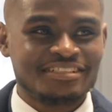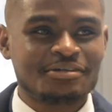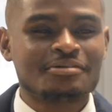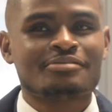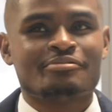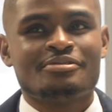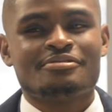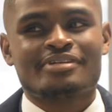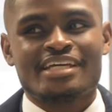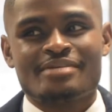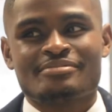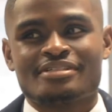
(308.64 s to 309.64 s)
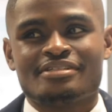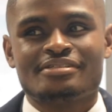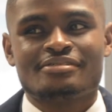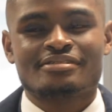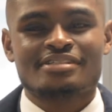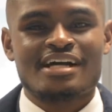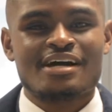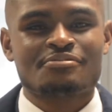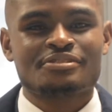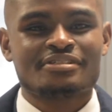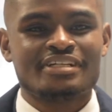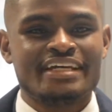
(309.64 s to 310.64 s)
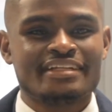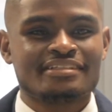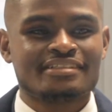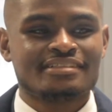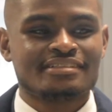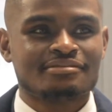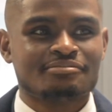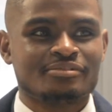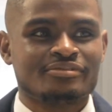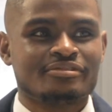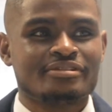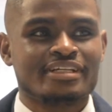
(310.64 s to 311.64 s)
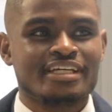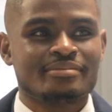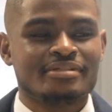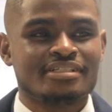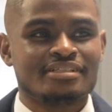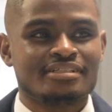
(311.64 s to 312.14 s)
So when you came to New York, so how was your English before you came here?